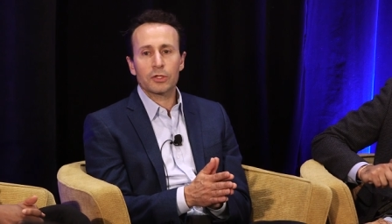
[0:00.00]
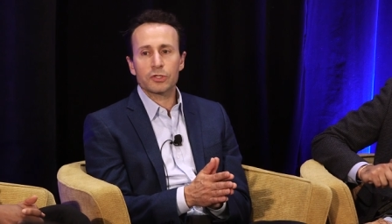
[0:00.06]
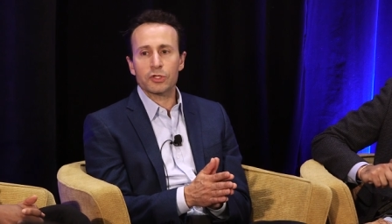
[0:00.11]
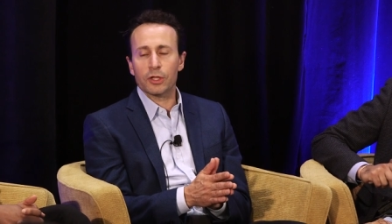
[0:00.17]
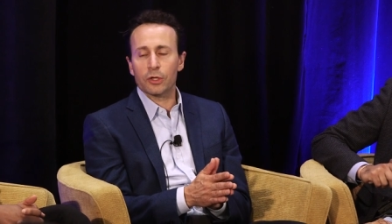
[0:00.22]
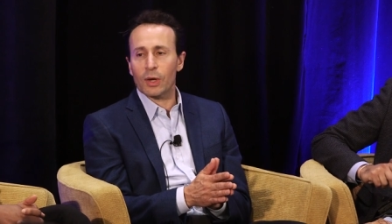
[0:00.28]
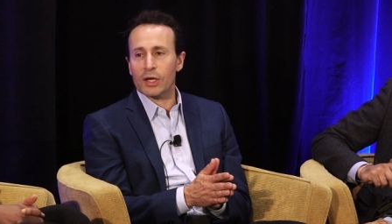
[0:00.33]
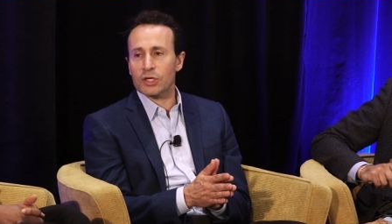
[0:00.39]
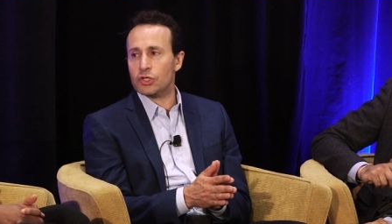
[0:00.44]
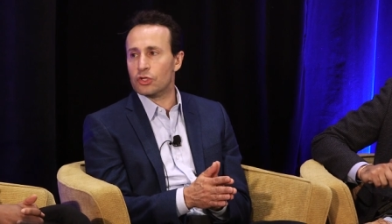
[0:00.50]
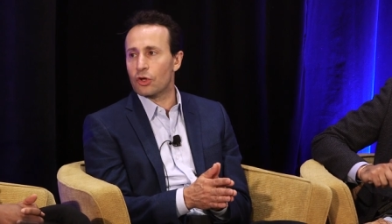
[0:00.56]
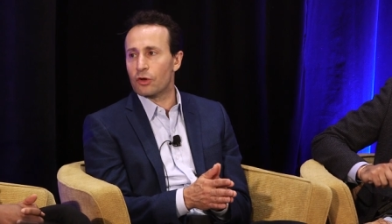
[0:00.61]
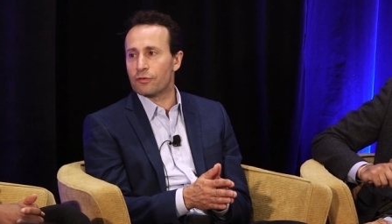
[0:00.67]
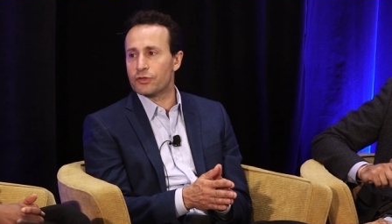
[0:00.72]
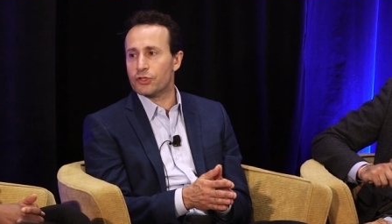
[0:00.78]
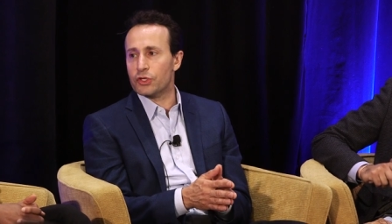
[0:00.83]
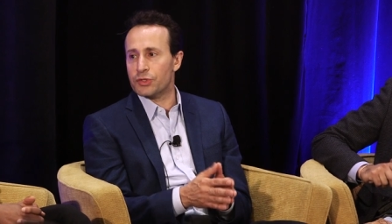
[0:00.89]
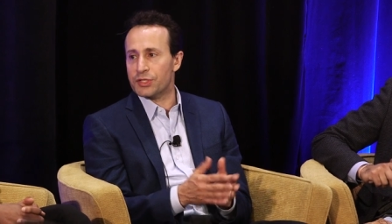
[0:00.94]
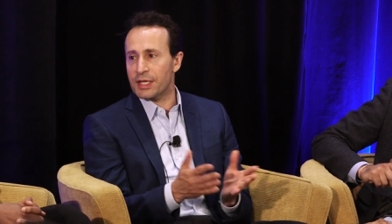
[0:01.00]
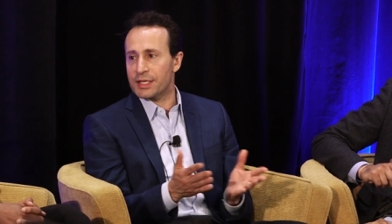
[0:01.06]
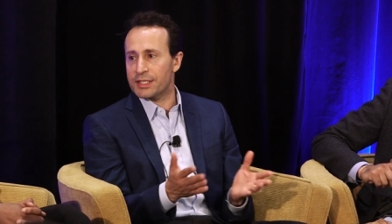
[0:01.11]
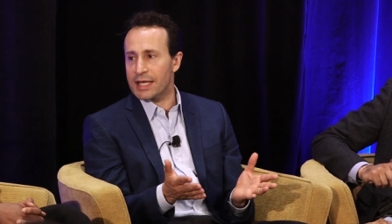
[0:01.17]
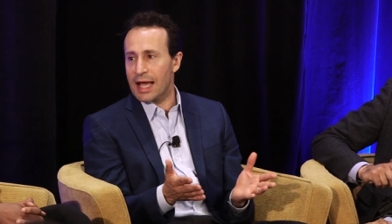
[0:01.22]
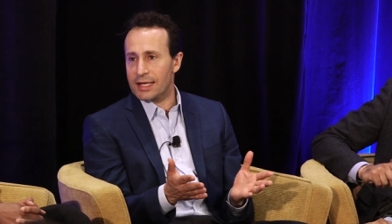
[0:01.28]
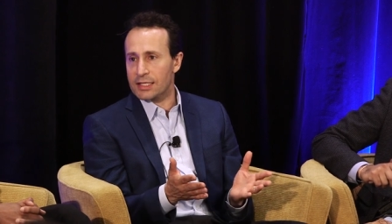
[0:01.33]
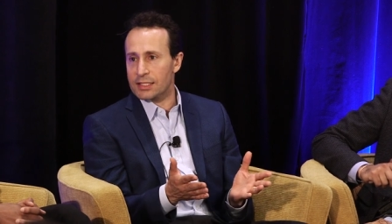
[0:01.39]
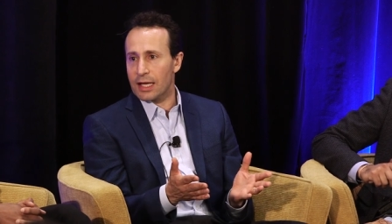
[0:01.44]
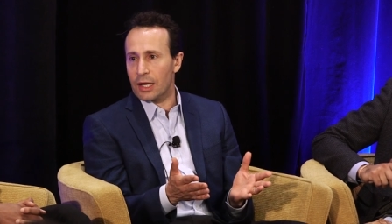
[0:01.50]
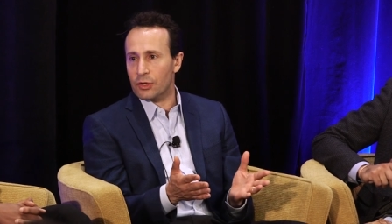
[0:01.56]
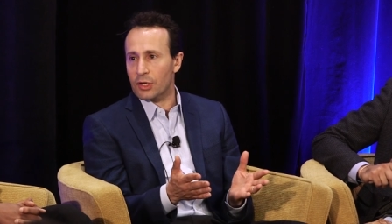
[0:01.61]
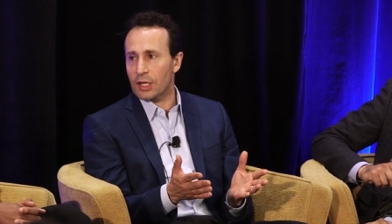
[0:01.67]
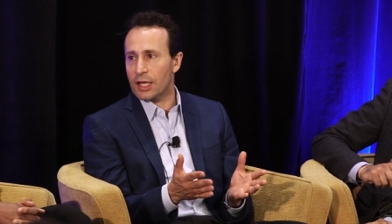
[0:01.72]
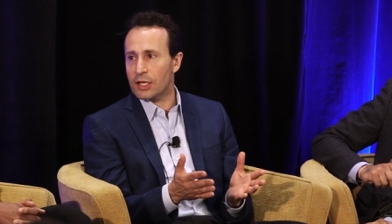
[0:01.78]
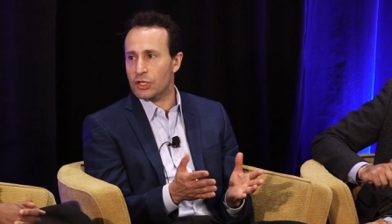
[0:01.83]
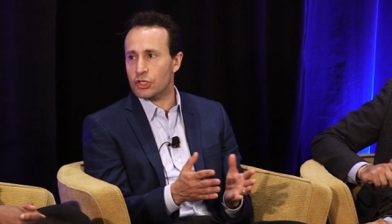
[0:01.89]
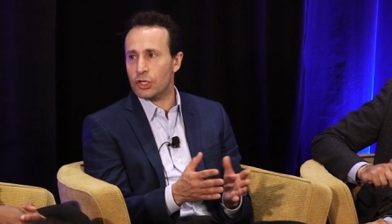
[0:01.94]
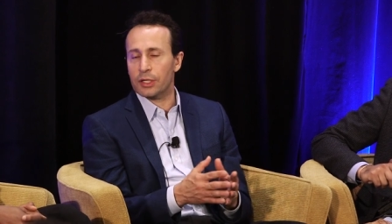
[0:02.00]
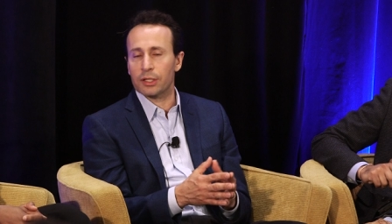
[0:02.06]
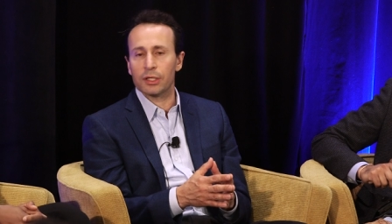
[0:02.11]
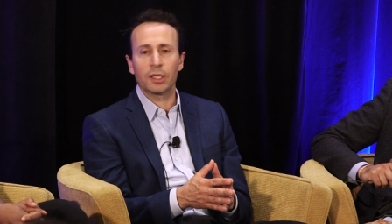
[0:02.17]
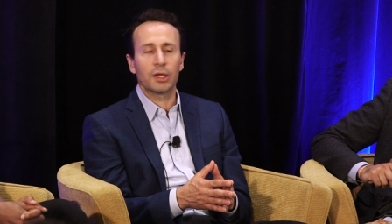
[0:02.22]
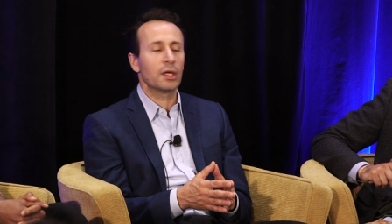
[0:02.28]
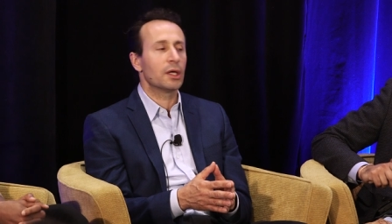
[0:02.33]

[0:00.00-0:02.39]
to the question of duty and tax calculation